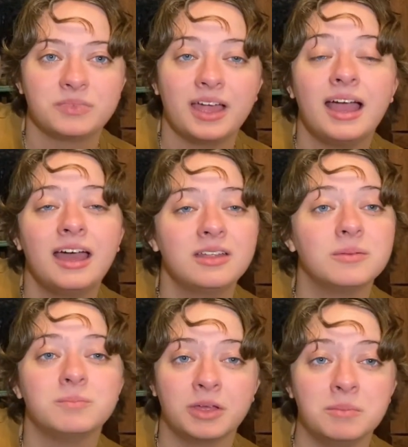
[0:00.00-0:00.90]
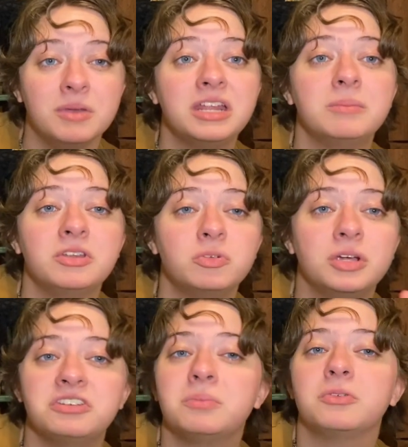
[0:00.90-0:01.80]
I had a mini mental
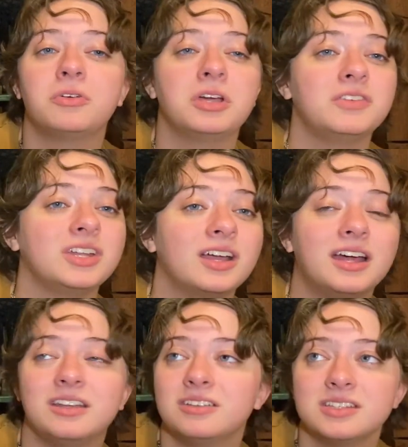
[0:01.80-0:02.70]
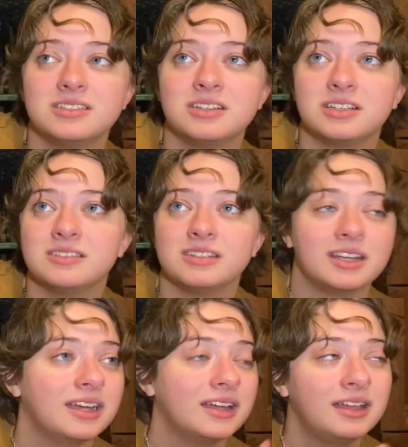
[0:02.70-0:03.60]
breakdown before I even got into the series, and
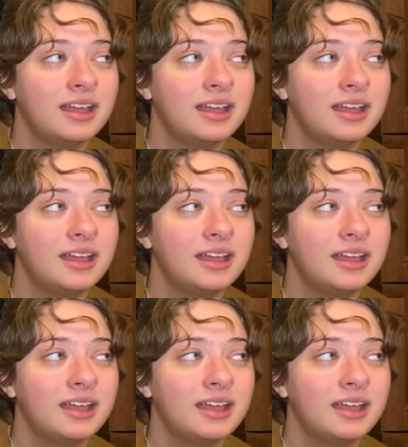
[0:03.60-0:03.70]
I